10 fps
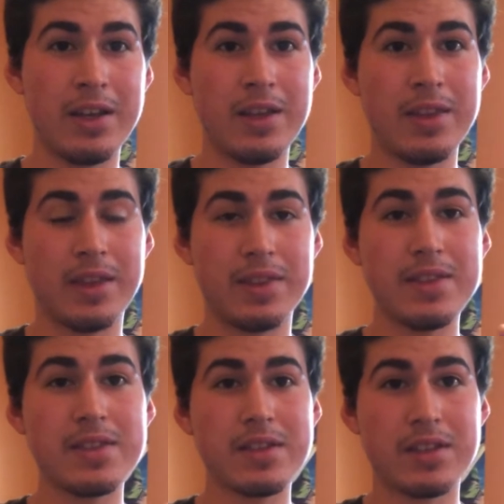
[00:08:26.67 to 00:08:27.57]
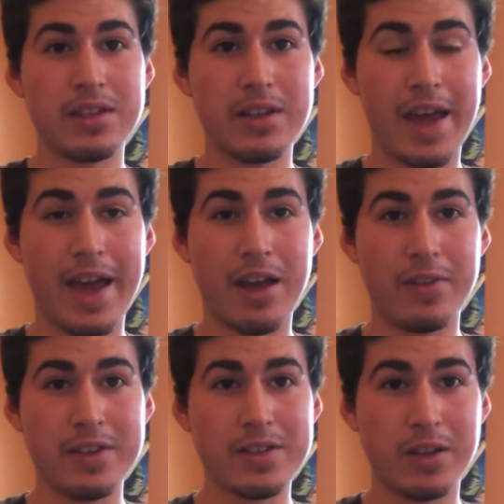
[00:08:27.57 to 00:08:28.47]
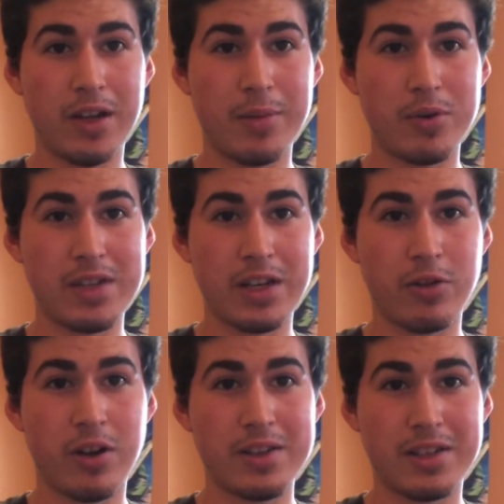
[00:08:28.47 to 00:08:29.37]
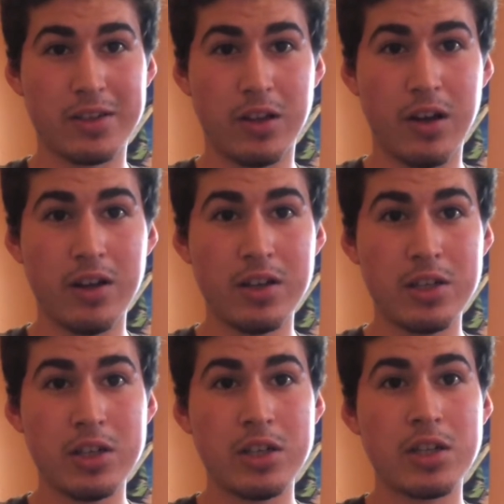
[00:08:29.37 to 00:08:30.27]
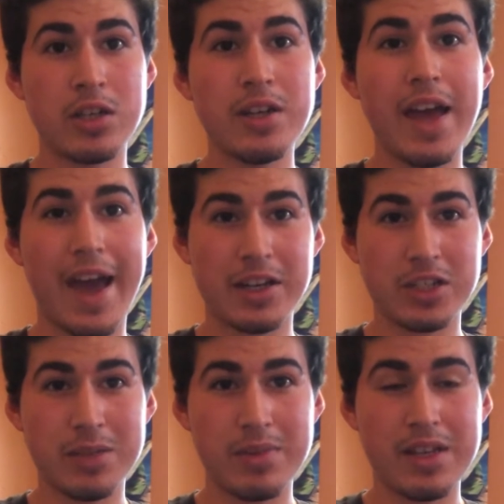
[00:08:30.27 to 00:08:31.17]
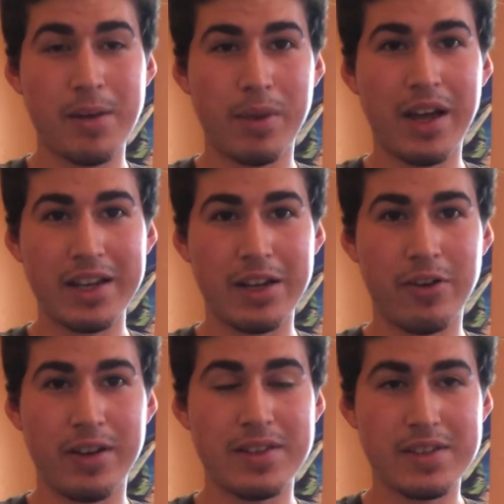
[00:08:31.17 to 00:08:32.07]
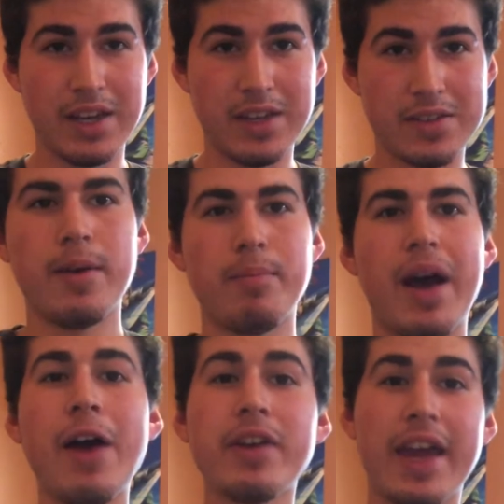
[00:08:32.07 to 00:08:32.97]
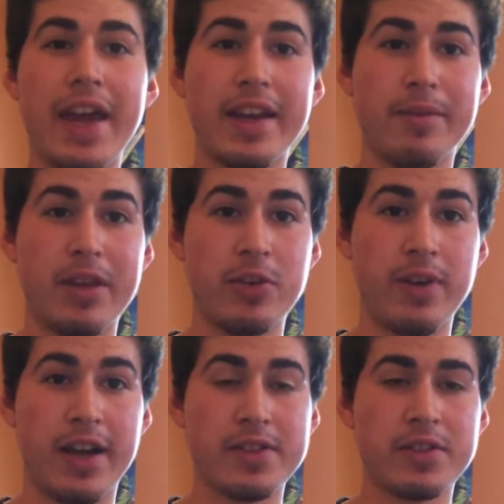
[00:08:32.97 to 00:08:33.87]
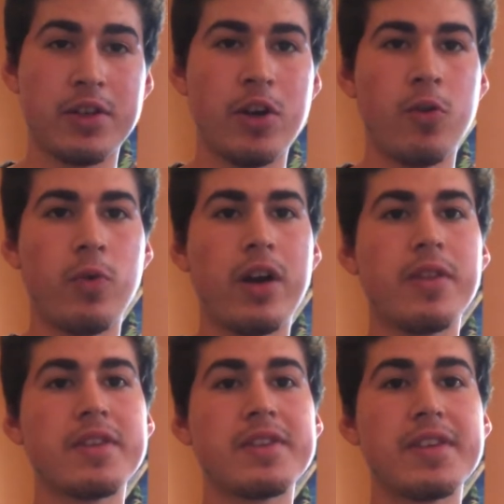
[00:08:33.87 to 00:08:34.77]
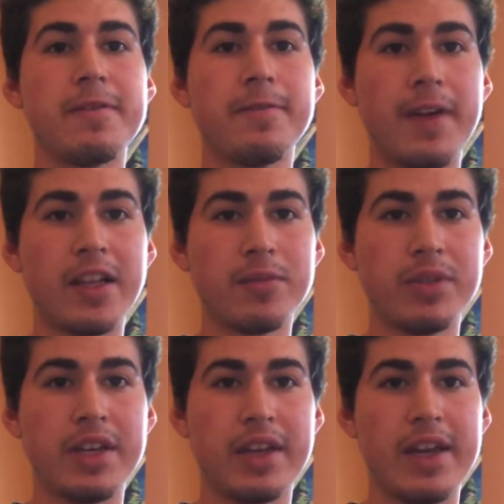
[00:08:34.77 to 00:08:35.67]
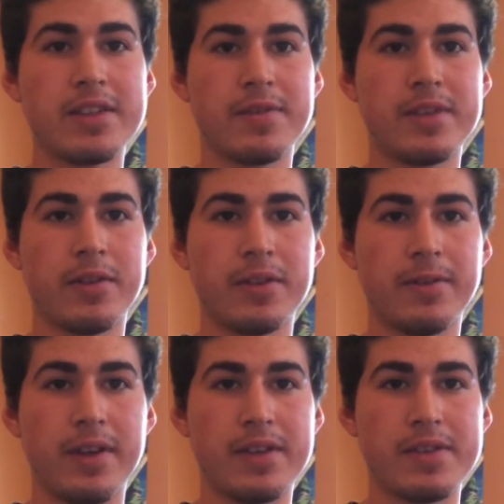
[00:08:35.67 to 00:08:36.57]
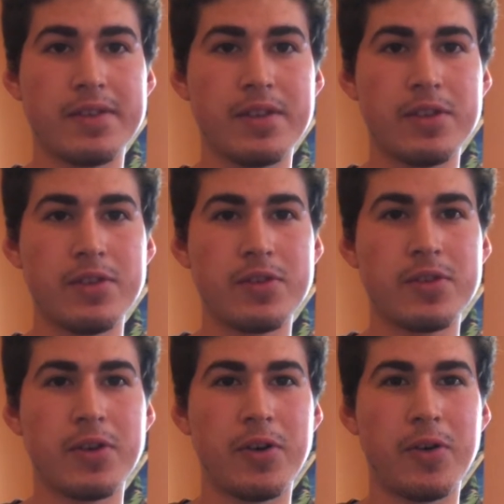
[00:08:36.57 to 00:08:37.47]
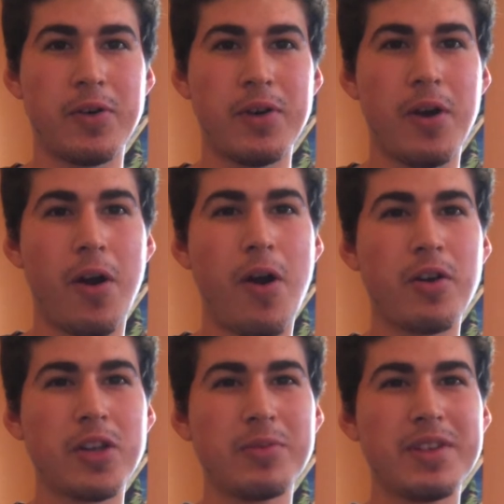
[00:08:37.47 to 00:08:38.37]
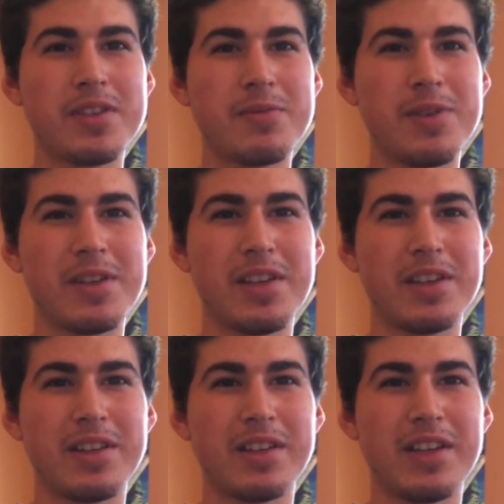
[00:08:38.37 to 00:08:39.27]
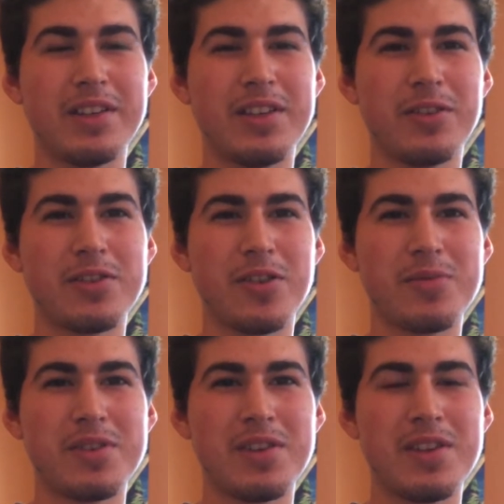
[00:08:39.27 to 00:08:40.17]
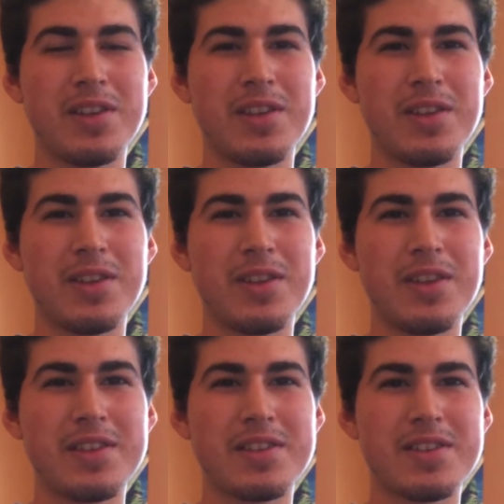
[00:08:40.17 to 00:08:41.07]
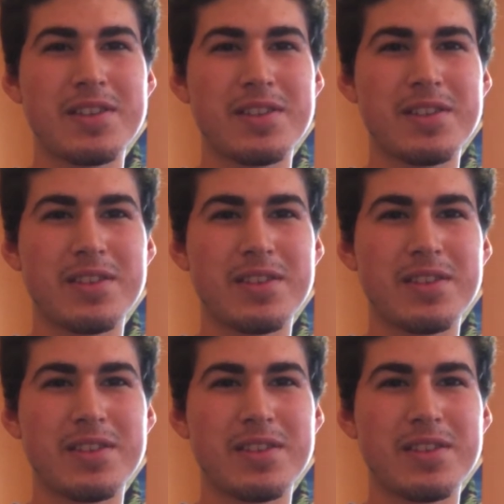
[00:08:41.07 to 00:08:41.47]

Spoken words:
that this particular context law could actually be applied here in this case. But how can it, may you ask? Well, this is infallibly a case of self-defense. So, arguably speaking in legal terms, this